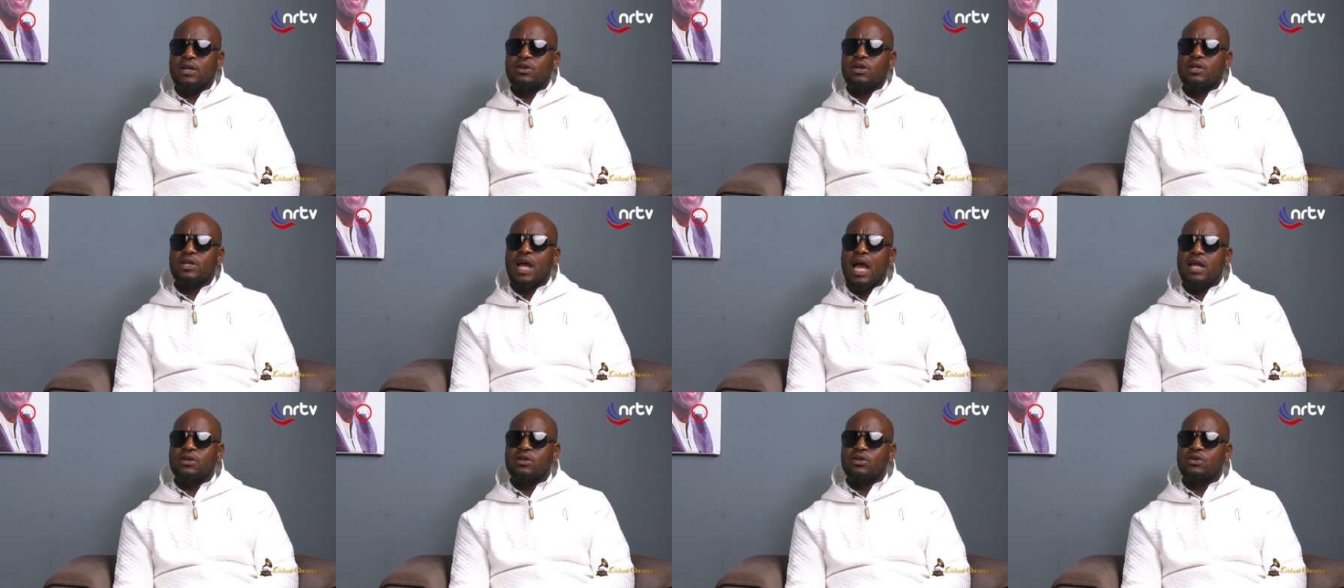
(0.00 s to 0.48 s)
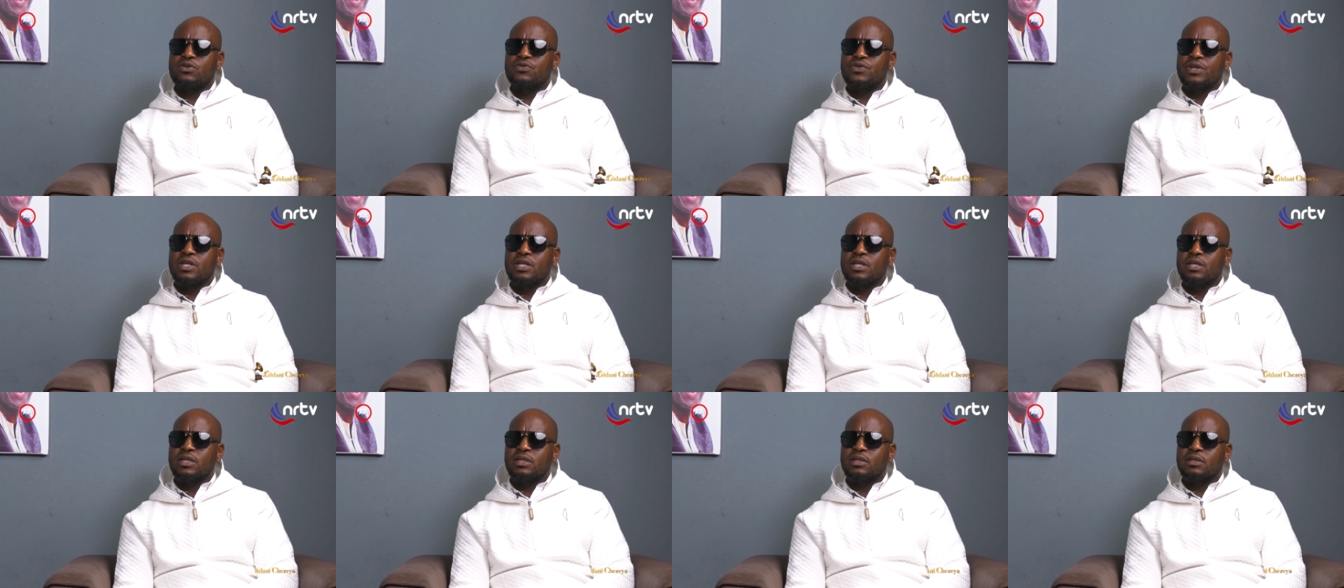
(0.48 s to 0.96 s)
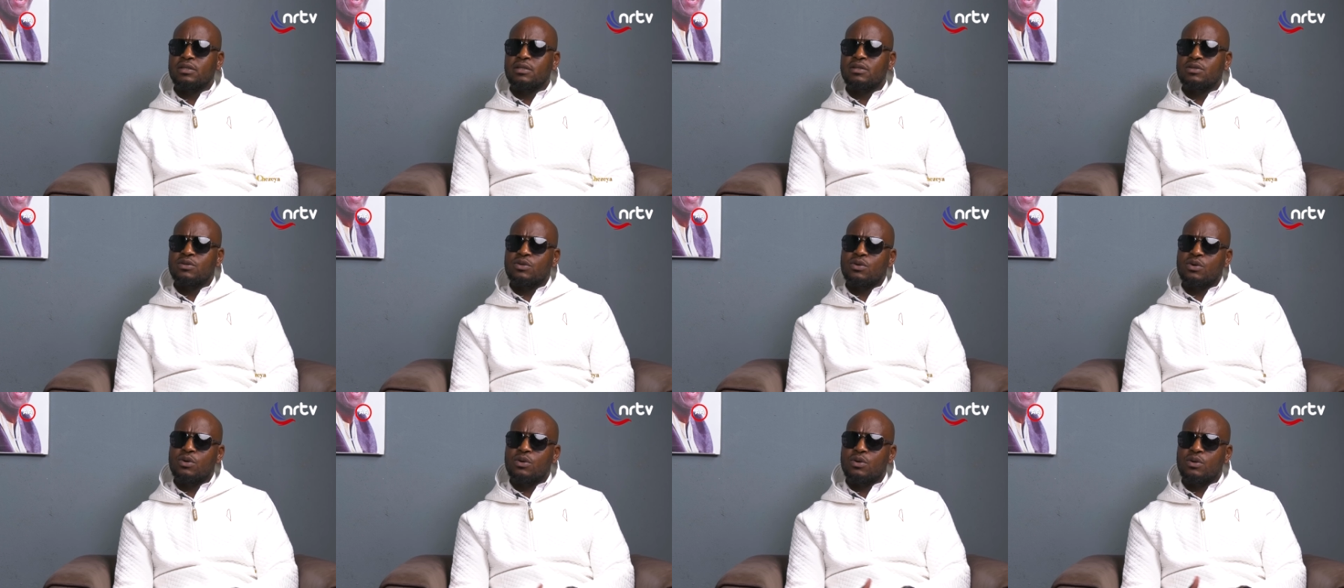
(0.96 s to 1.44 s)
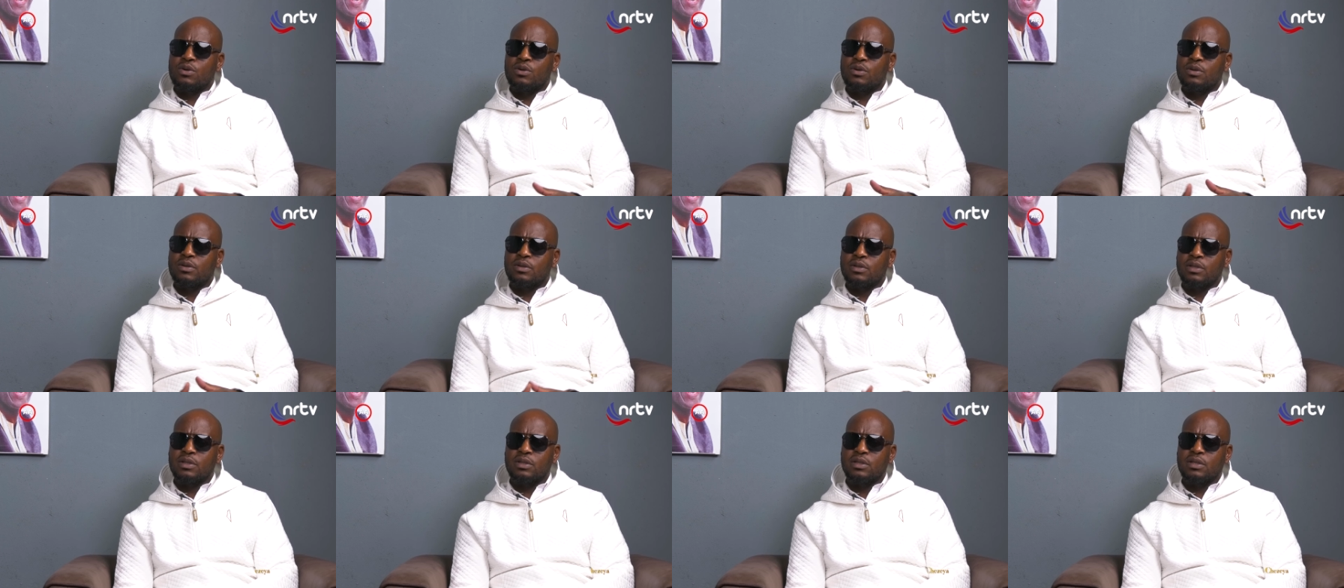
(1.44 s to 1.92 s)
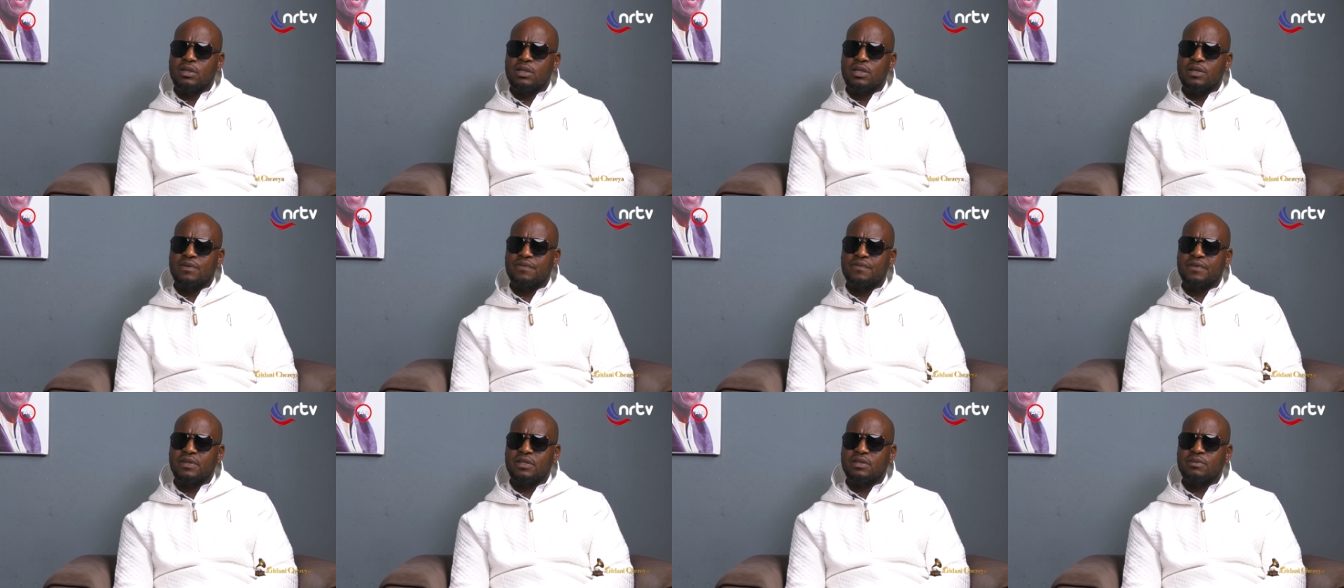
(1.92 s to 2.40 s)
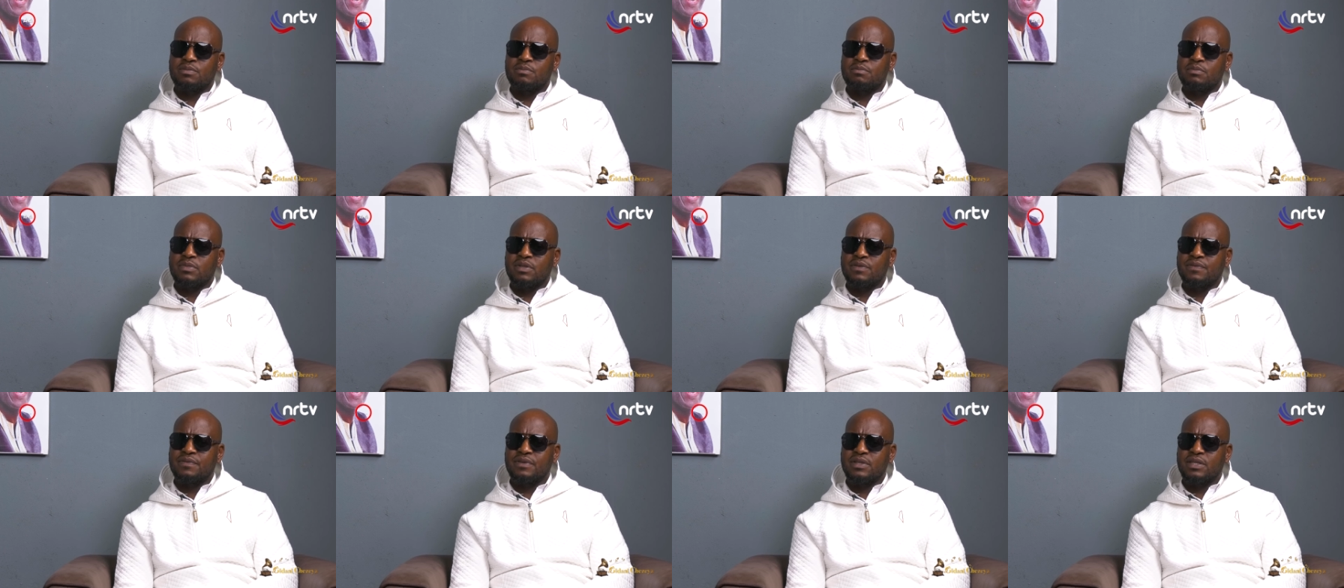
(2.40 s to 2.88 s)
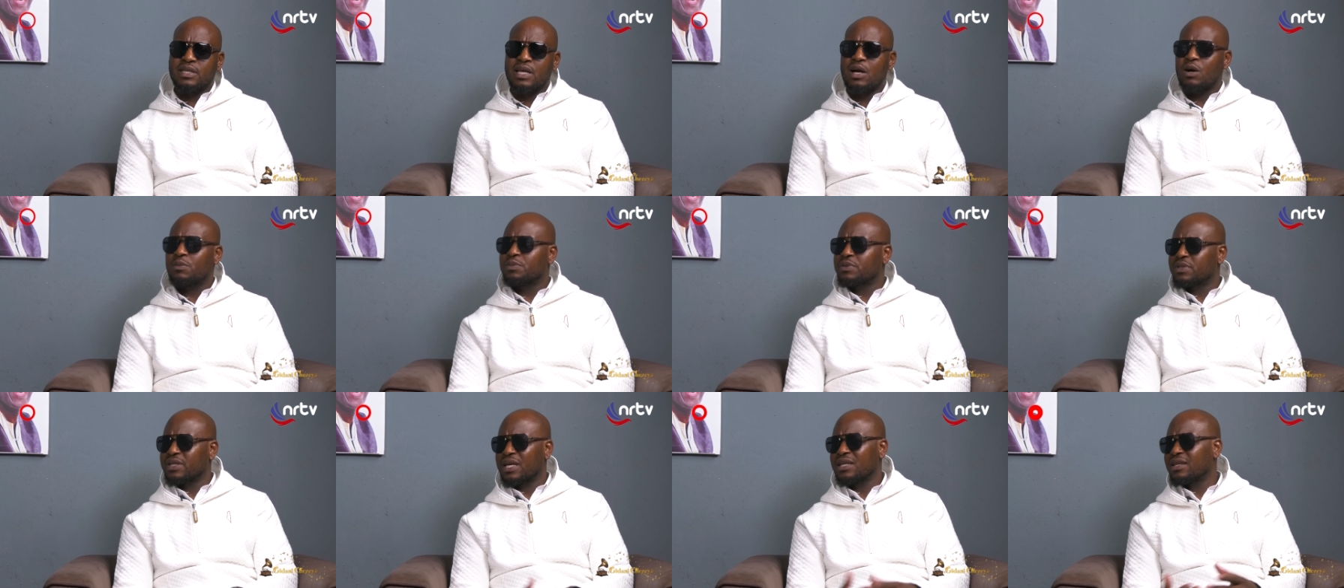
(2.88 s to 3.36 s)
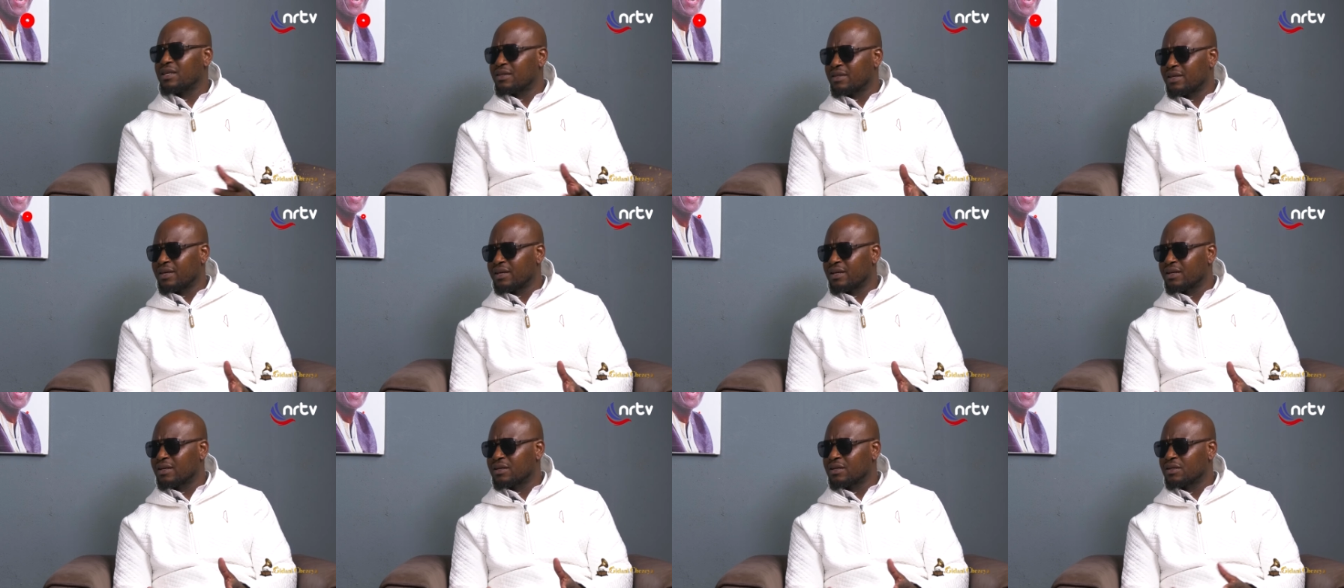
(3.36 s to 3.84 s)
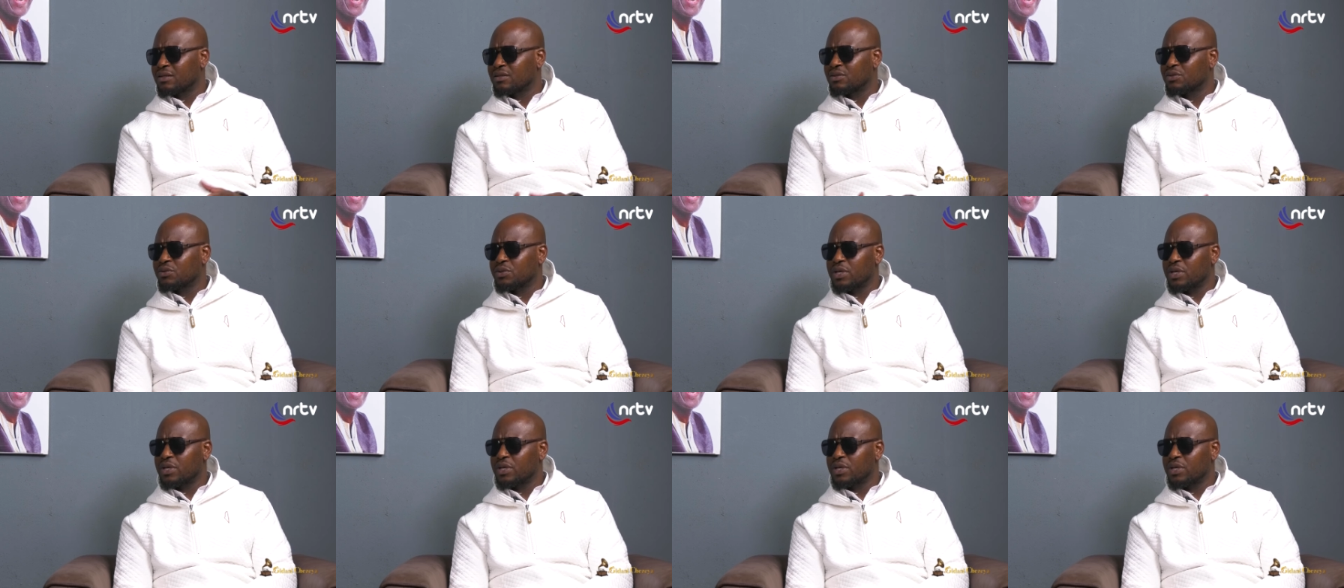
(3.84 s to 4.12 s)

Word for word: I don't I don't really know uh, if it if it helps anything okay.